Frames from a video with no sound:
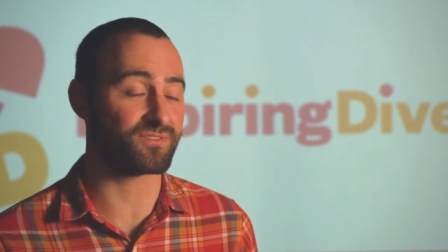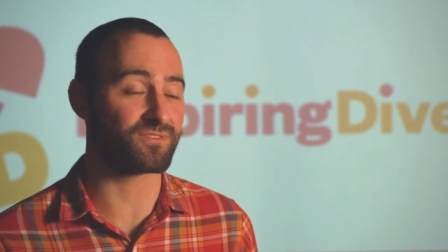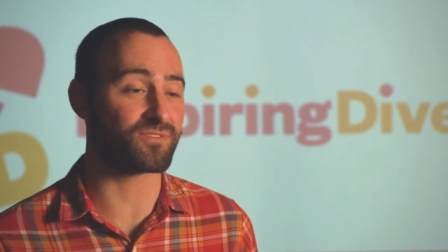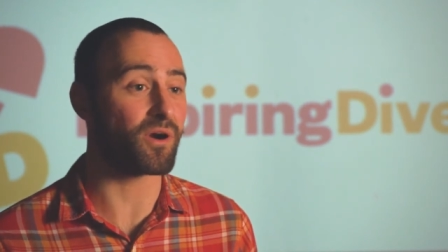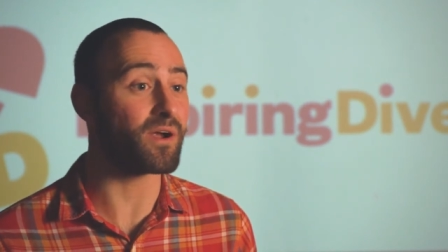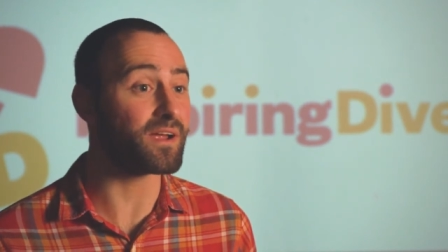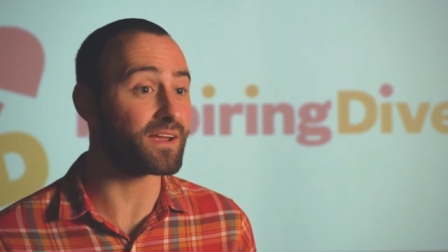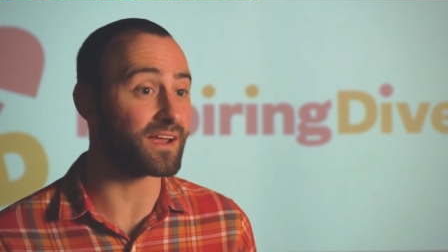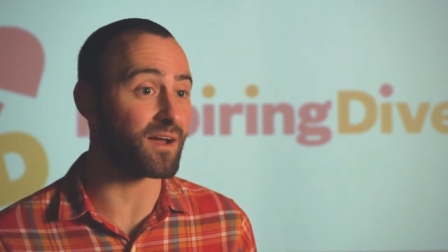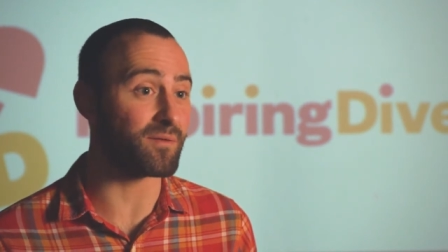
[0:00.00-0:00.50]

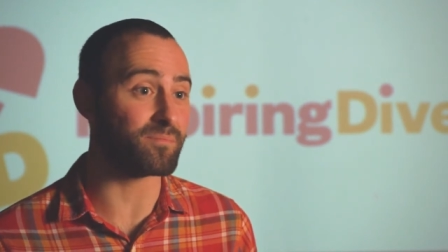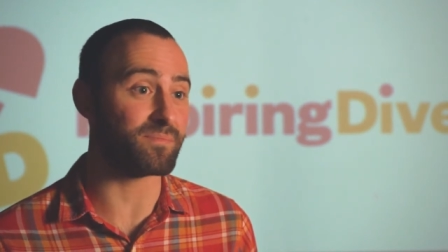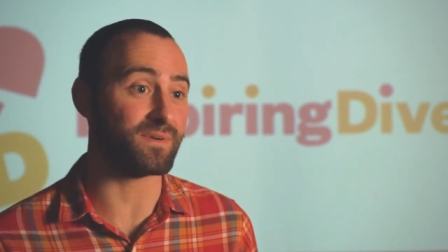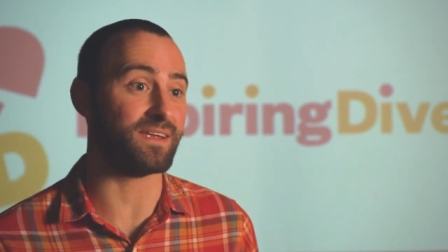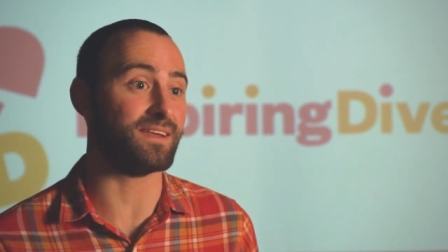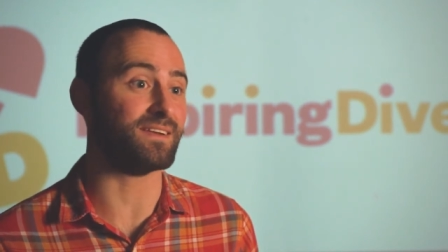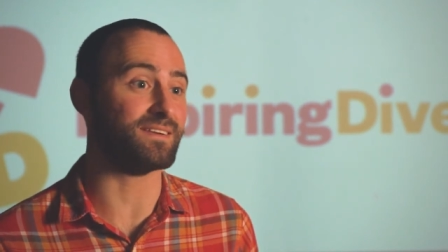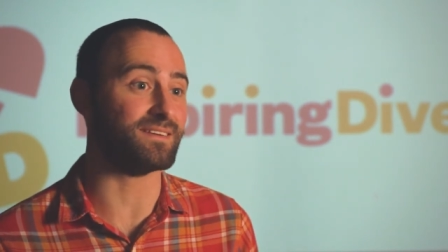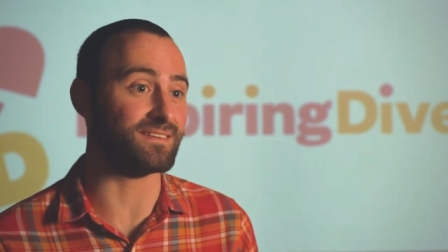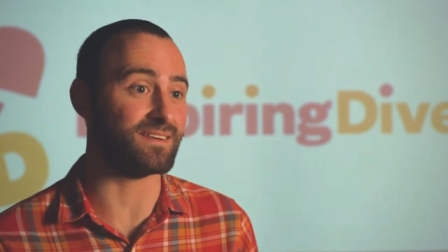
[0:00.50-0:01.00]
growing up
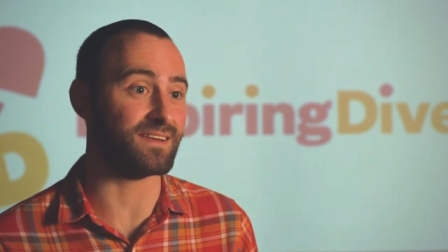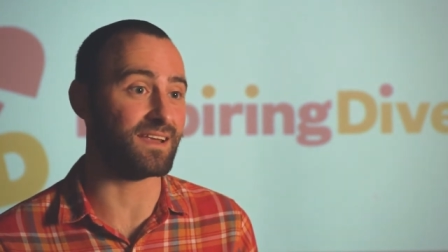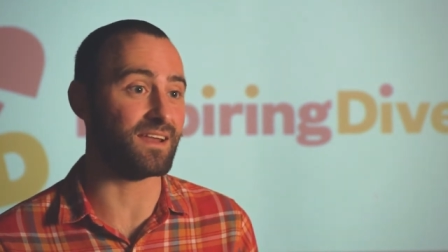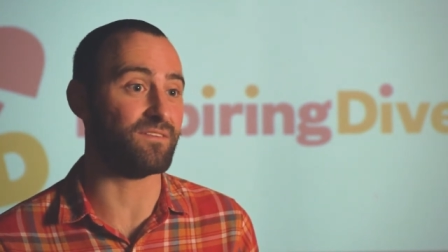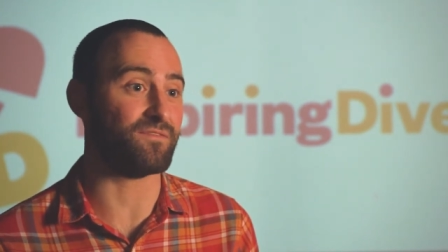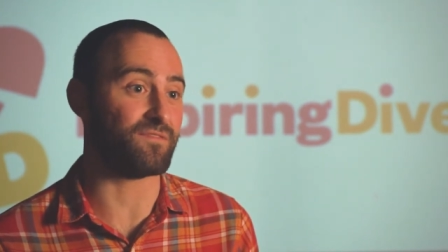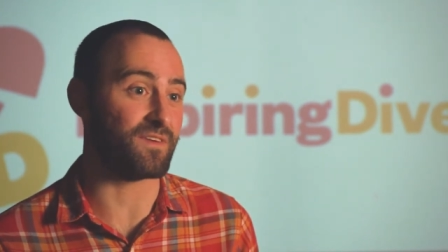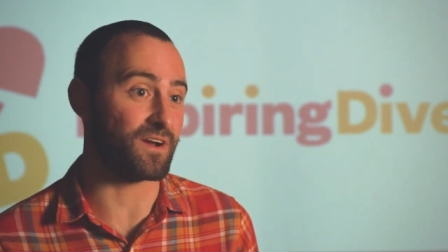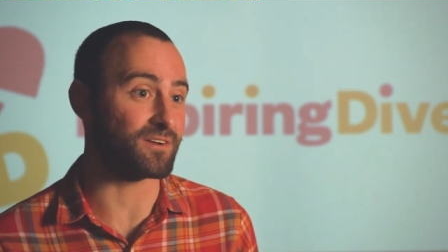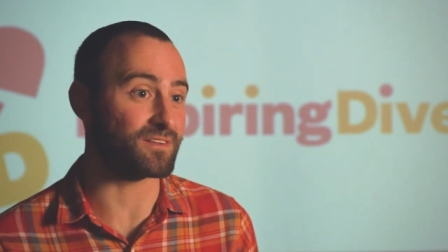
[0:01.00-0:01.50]
in
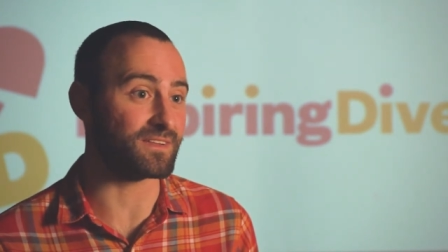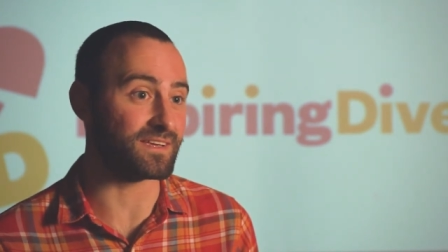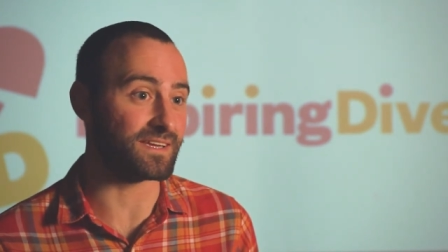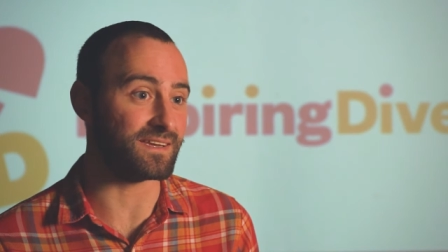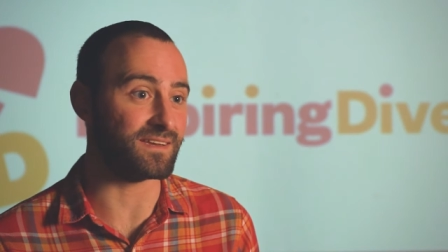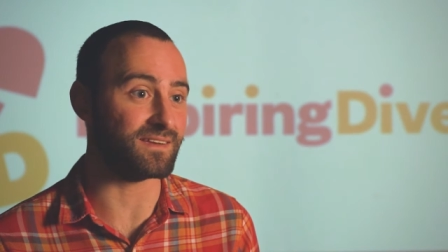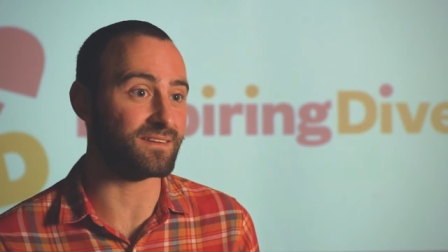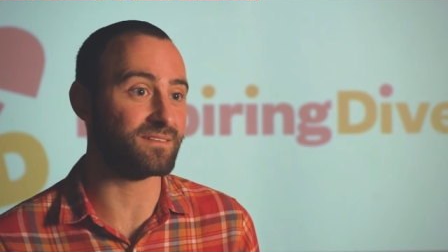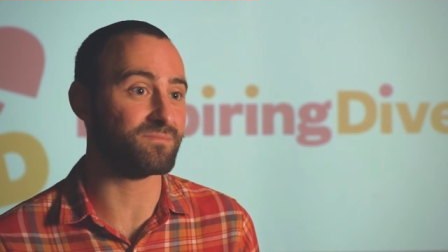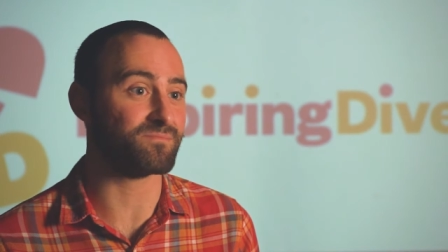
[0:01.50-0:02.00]
a
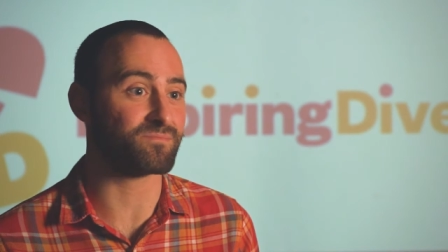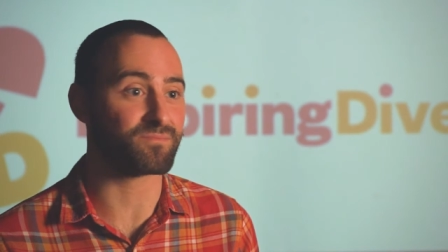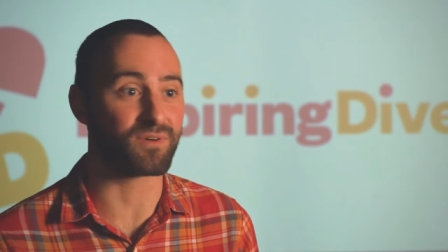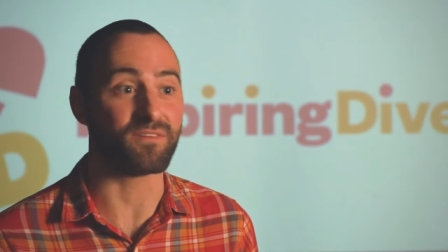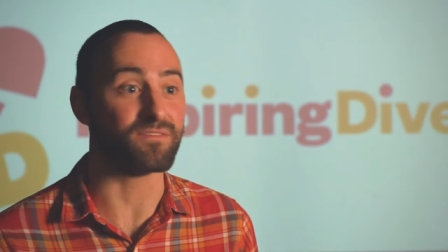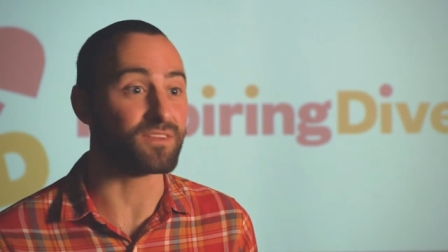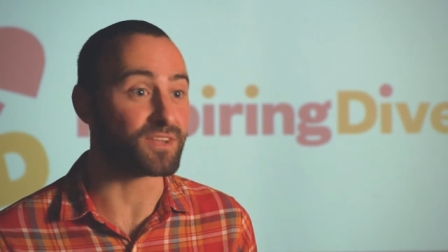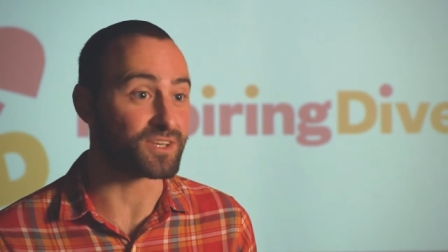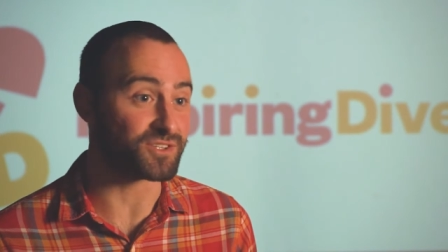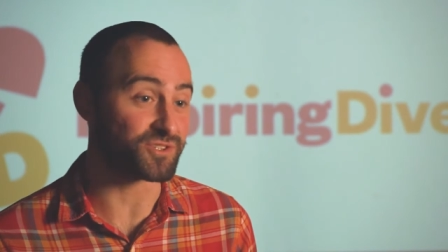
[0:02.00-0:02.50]
fairly
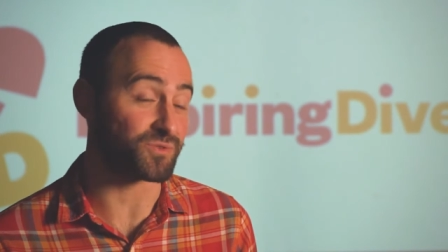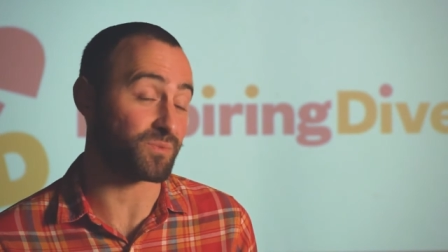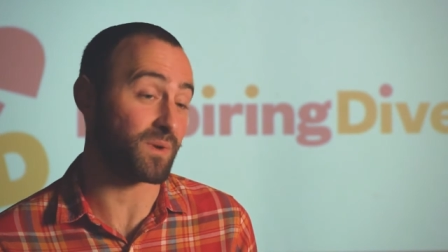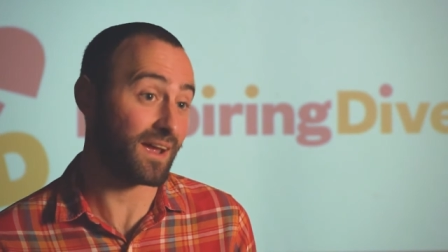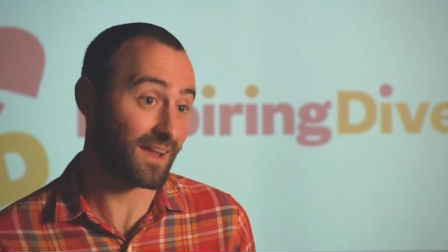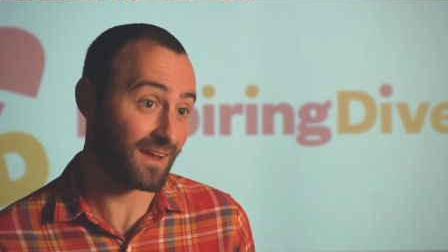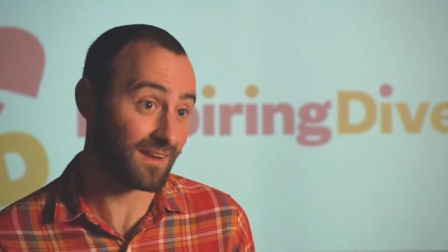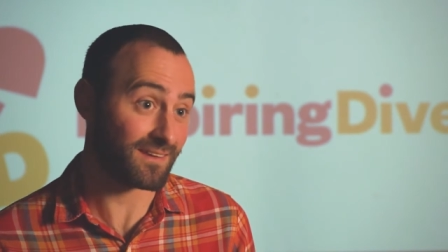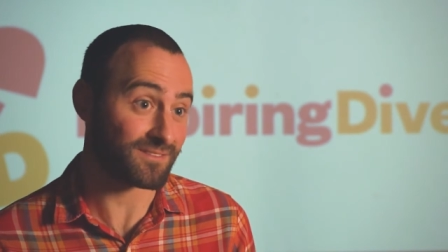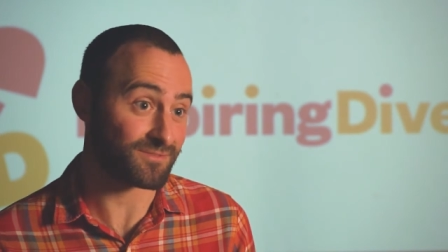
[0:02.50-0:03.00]
privileged
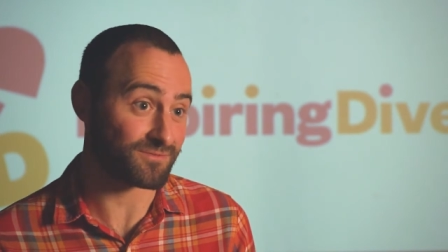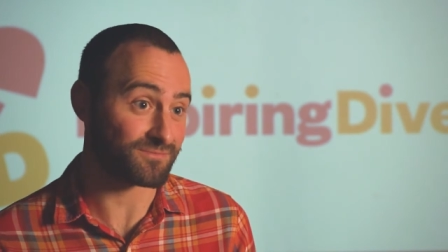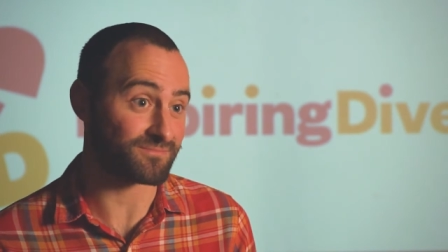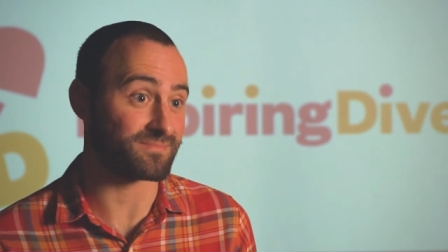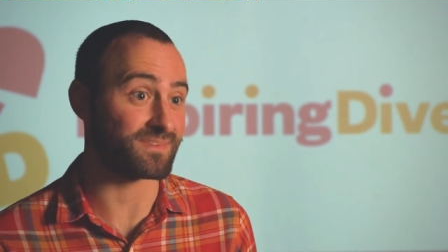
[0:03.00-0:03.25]
way.